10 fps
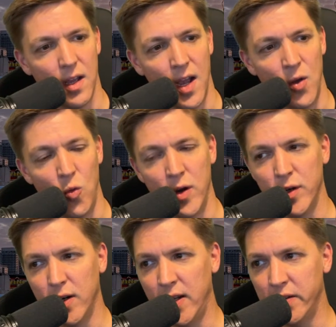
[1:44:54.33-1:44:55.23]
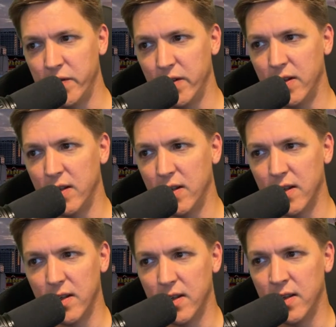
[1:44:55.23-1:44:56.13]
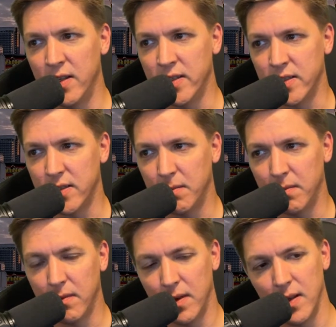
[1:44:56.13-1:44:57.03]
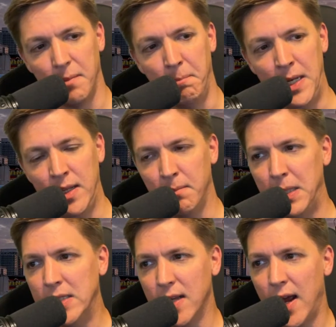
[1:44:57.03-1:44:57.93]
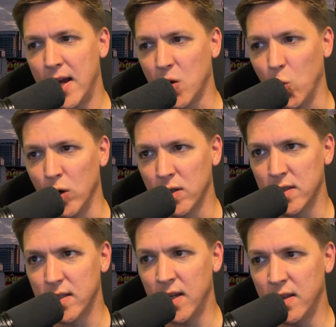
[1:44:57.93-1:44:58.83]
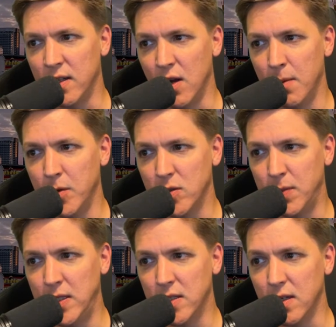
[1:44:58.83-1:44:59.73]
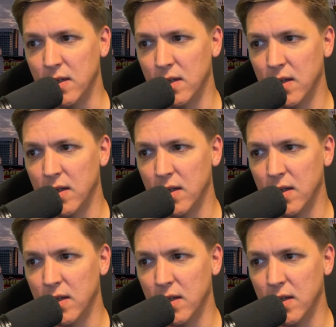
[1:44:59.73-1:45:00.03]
I wonder if this medium pizza hack works at the Domino's Pizza